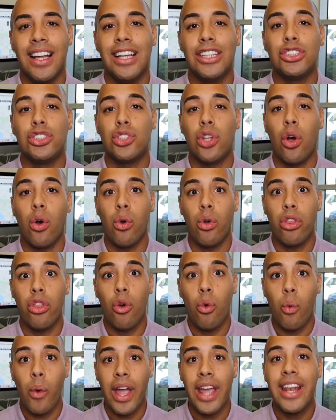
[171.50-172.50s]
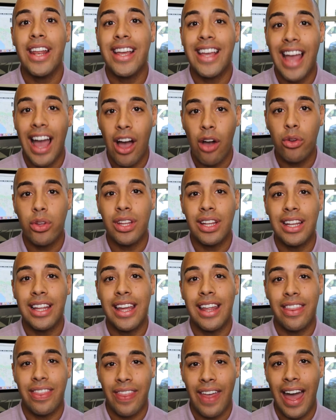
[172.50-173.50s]
So the way to
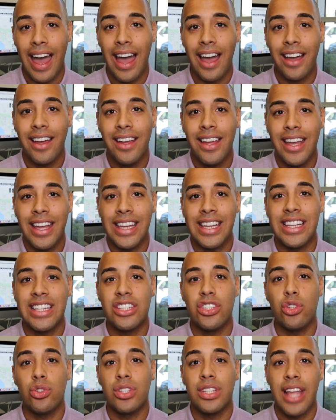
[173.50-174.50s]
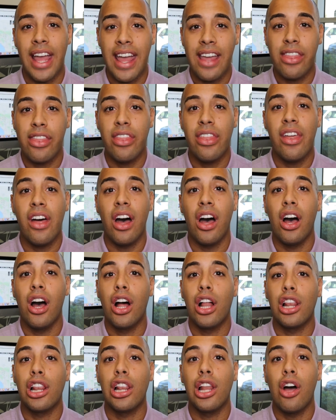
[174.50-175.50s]
calculate that is you take
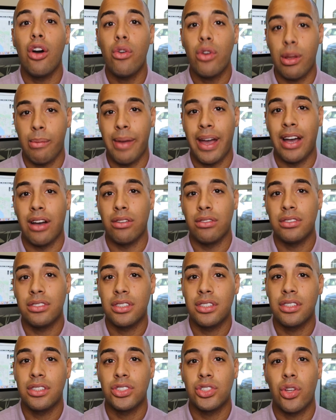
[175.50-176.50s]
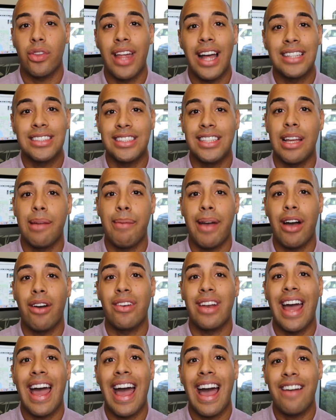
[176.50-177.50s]
the loan amount, so that's the
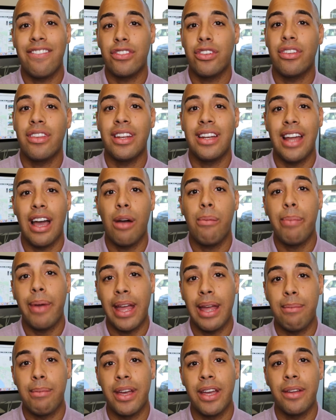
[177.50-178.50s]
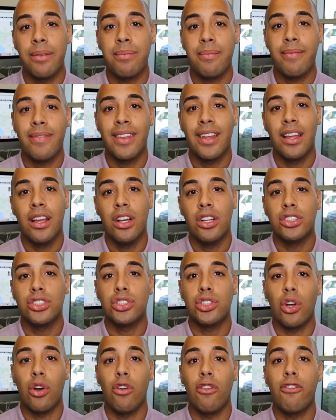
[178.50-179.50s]
amount after the down payment.
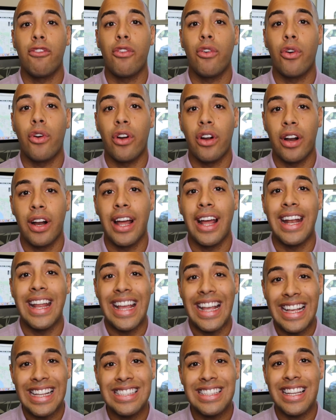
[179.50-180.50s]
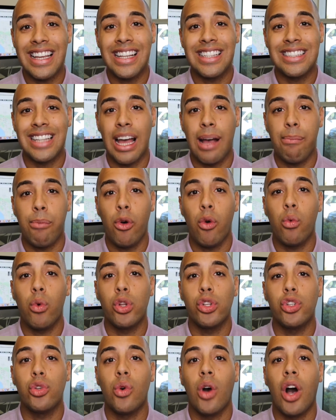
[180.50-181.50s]
So for an easy example, we'll do